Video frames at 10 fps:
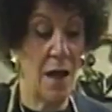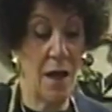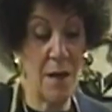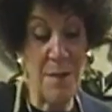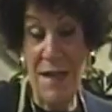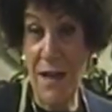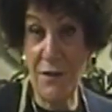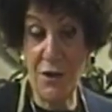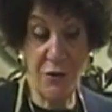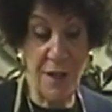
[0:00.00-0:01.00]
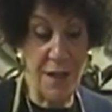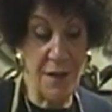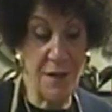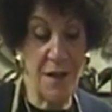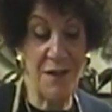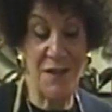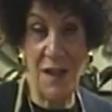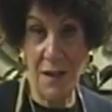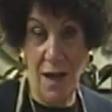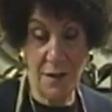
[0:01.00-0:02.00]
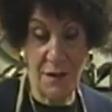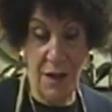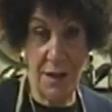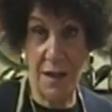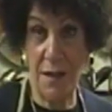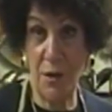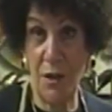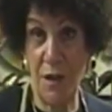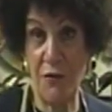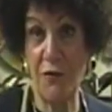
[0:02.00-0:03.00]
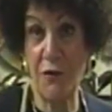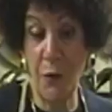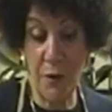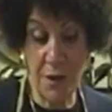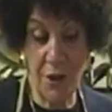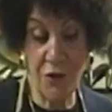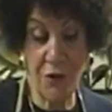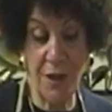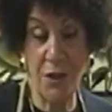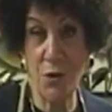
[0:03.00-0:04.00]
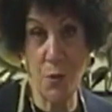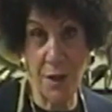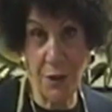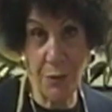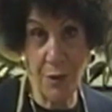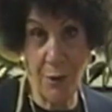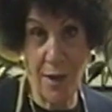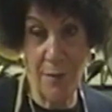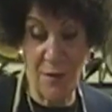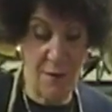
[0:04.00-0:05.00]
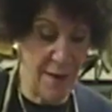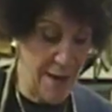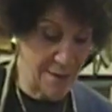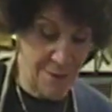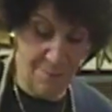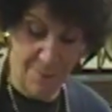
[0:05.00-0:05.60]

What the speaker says: My next ingredient is zinc oxide, and I'm going to need 423 grams of that.